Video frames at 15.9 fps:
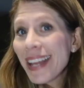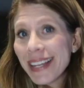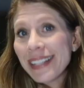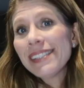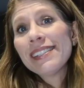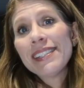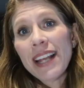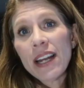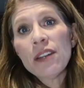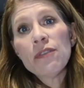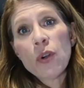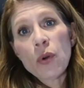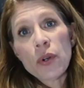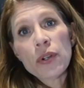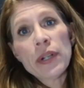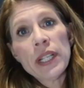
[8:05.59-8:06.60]
Instead of
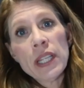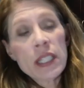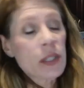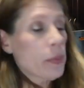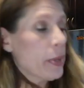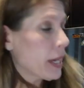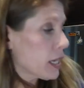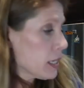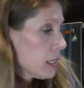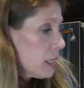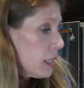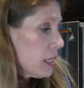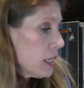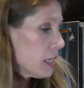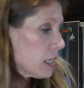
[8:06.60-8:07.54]
ordering this way, because